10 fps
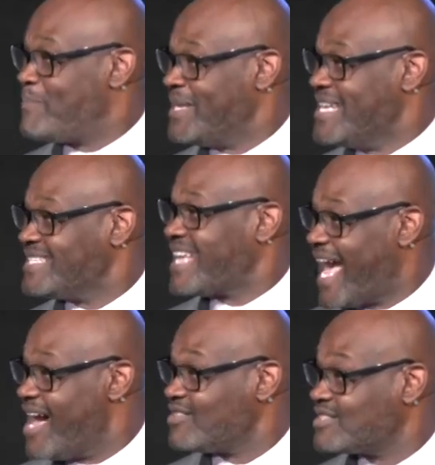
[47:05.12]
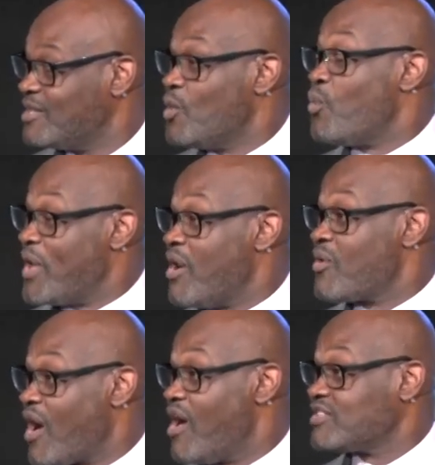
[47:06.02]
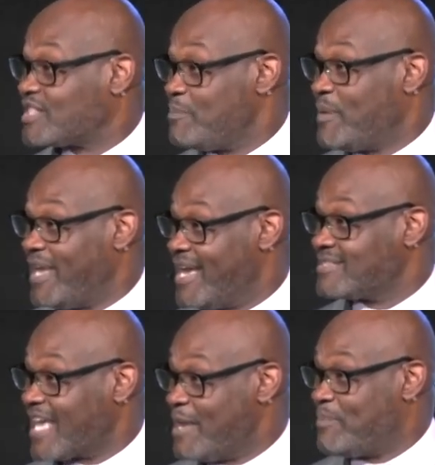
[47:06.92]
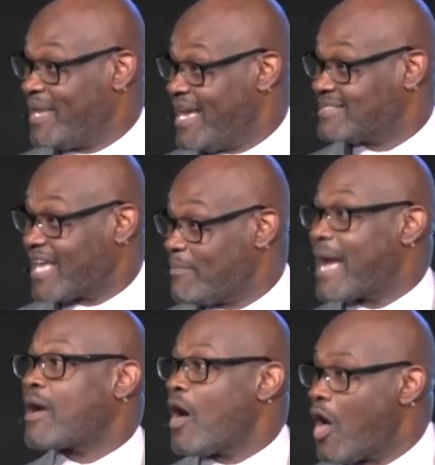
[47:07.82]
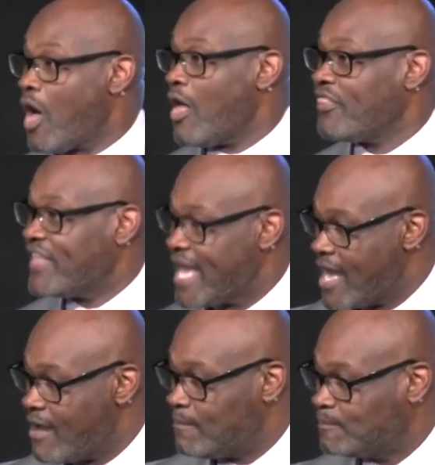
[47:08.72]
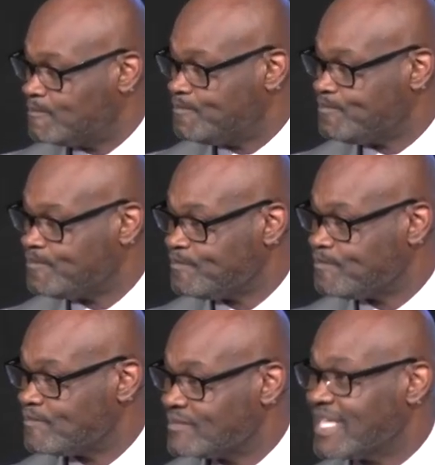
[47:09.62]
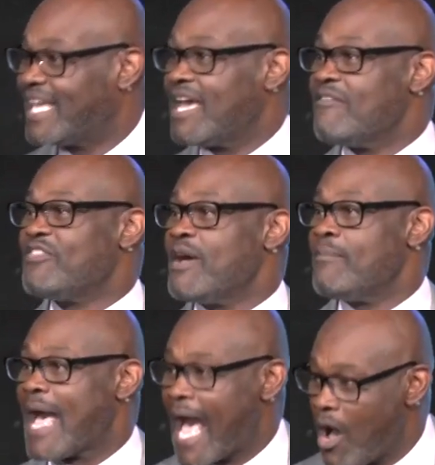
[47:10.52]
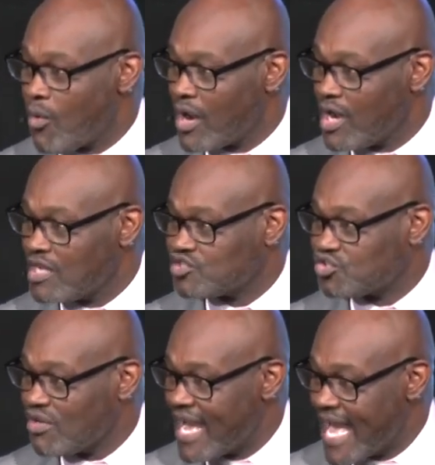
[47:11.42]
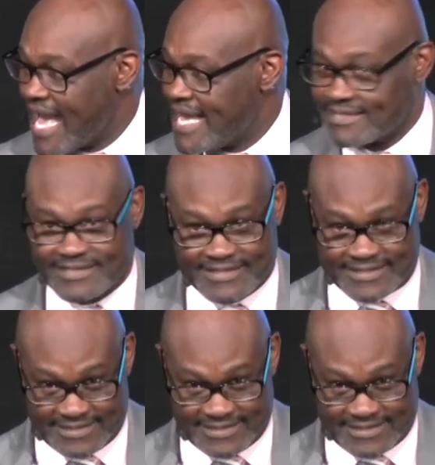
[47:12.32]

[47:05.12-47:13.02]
in this house. We're going to call CPS, APS, call them. Give them our address.